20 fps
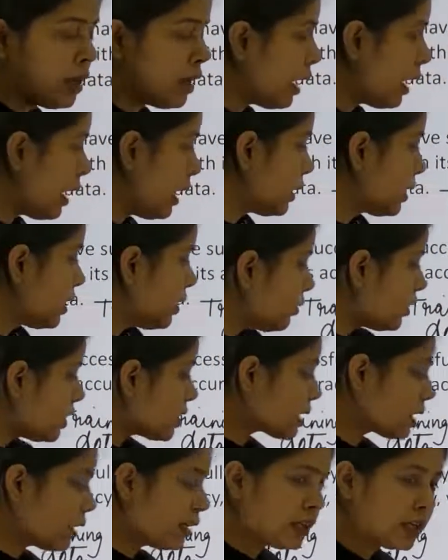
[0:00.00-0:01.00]
I'll give these
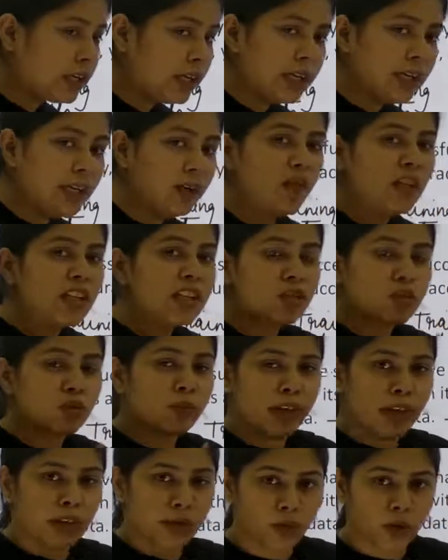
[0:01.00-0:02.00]
100 emails to
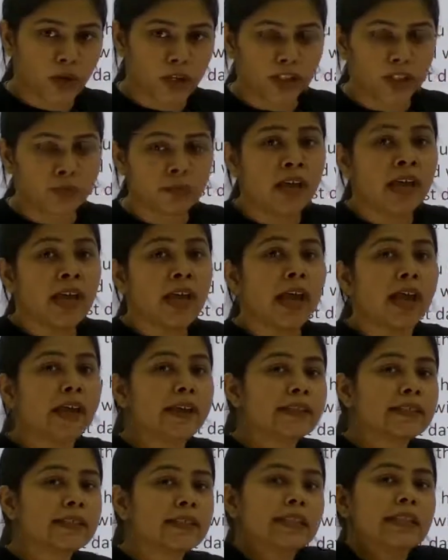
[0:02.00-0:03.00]
my algorithm
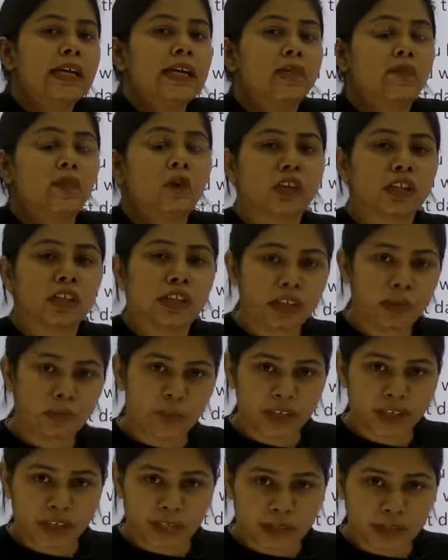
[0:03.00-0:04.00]
and see that what they are
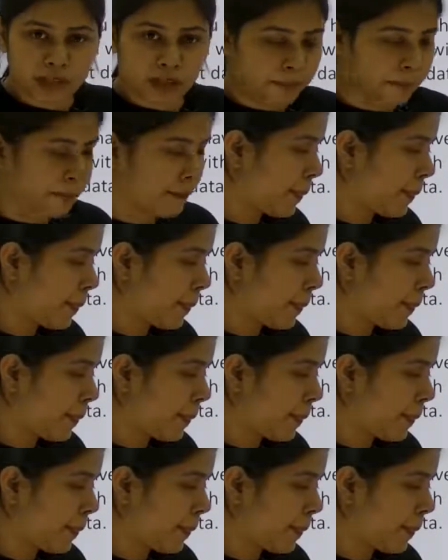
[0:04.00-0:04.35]
predicting.